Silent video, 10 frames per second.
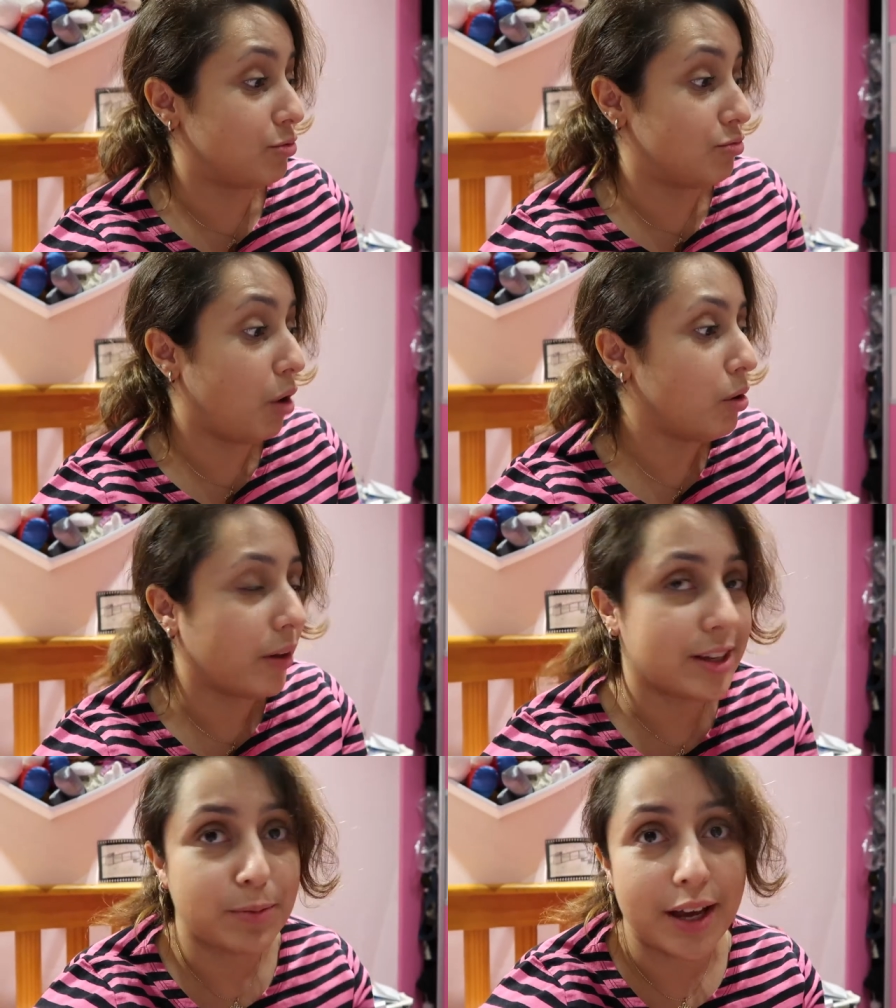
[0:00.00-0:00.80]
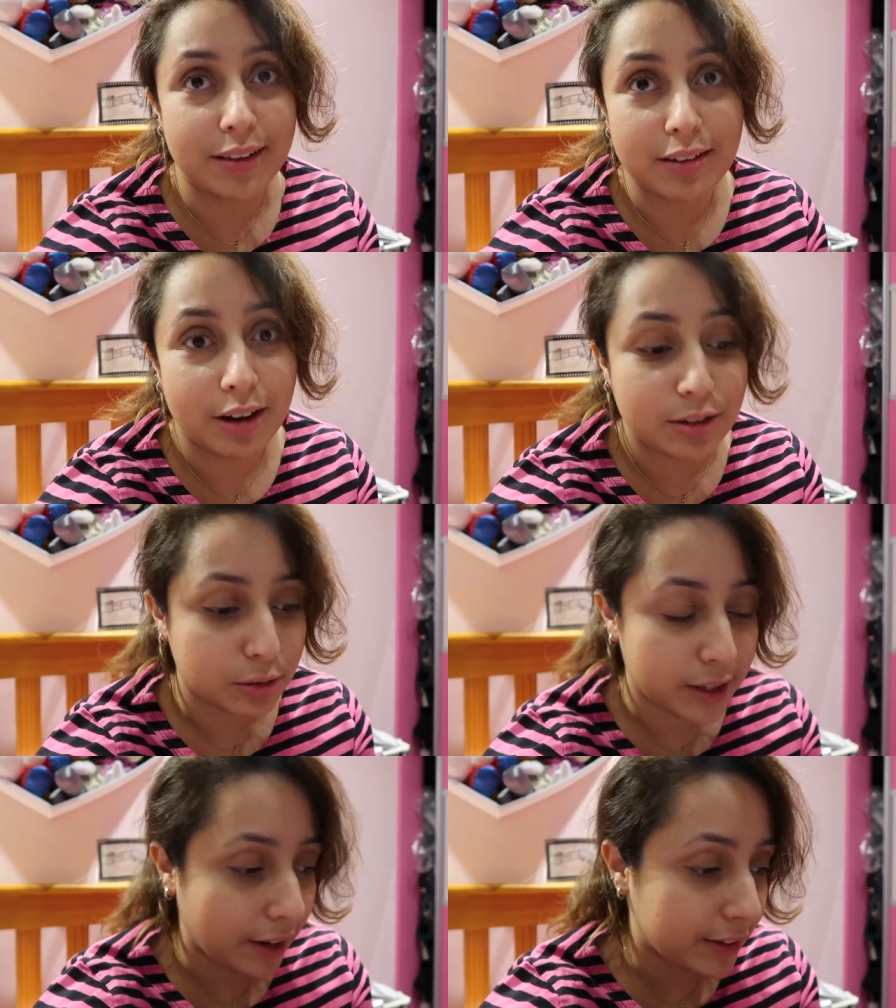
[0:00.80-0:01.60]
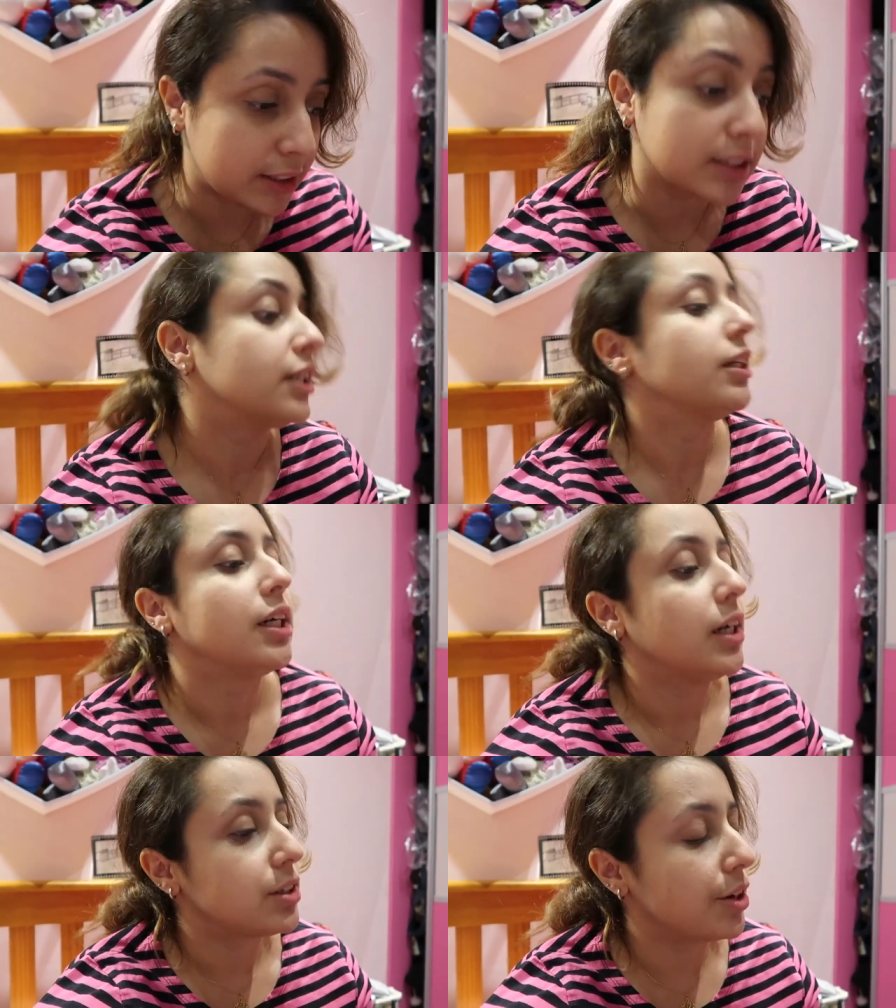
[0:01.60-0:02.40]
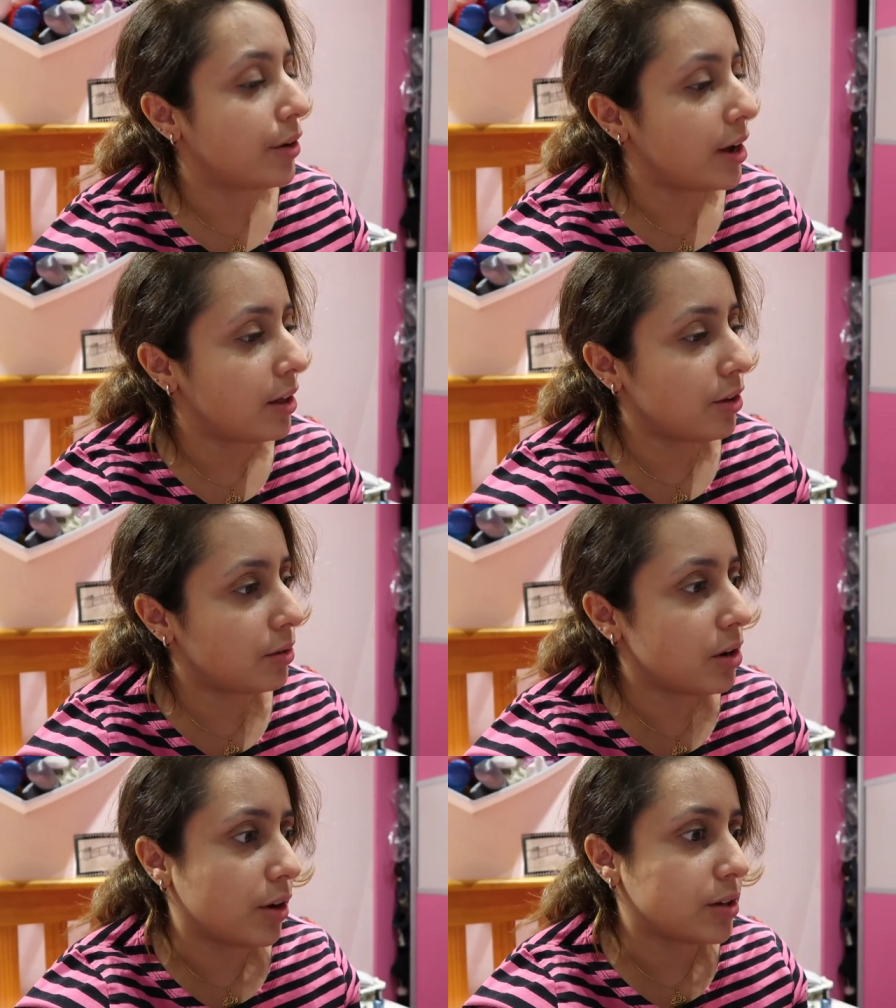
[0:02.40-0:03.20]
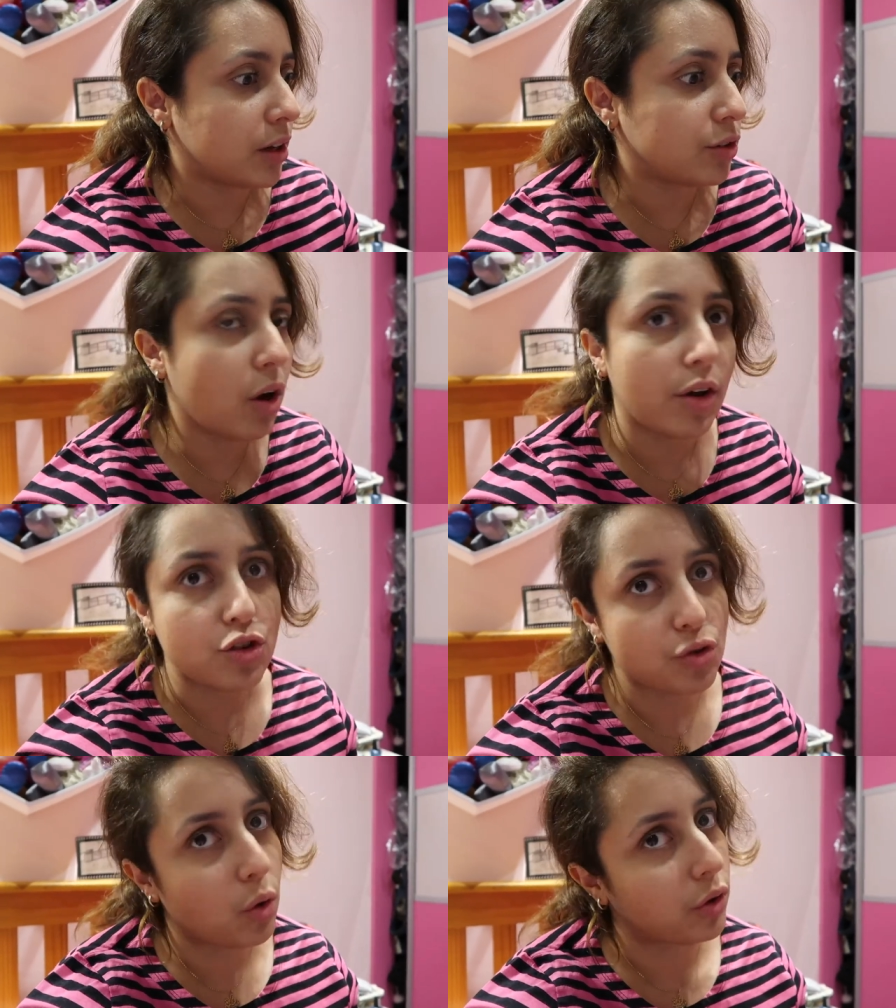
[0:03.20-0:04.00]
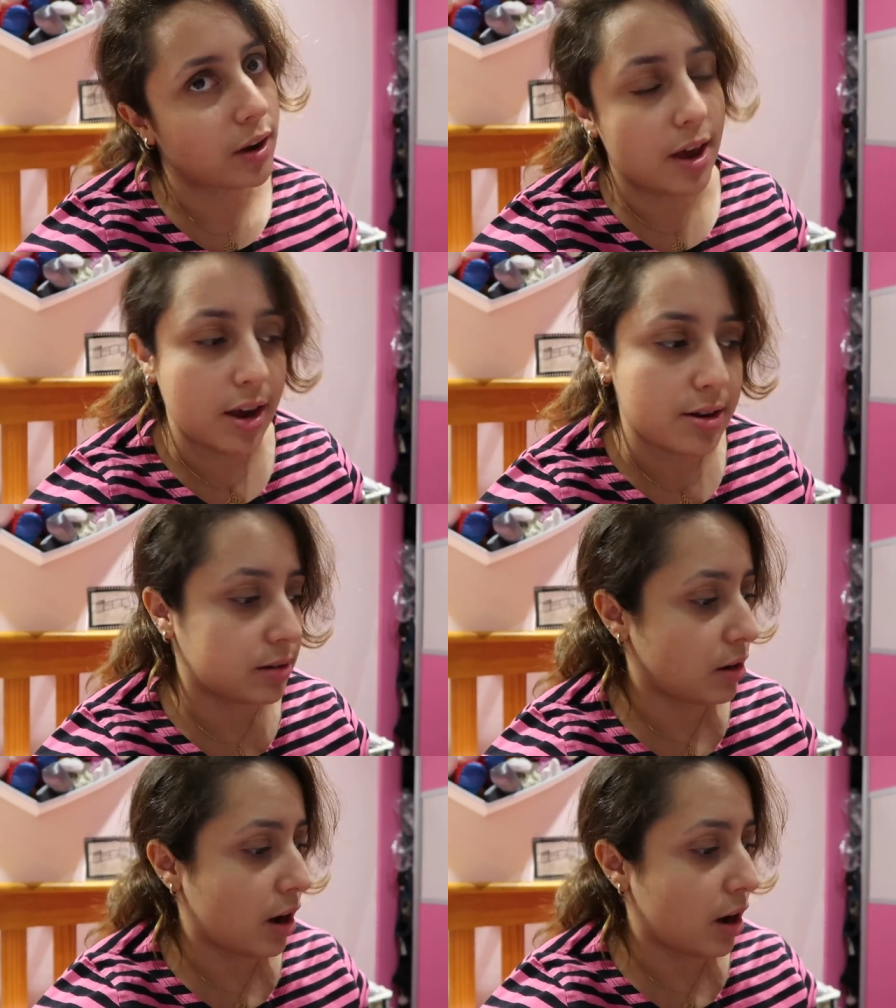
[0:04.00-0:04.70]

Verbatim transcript: role, he's playing the title character, so you know, there's a lot on his shoulders, and he's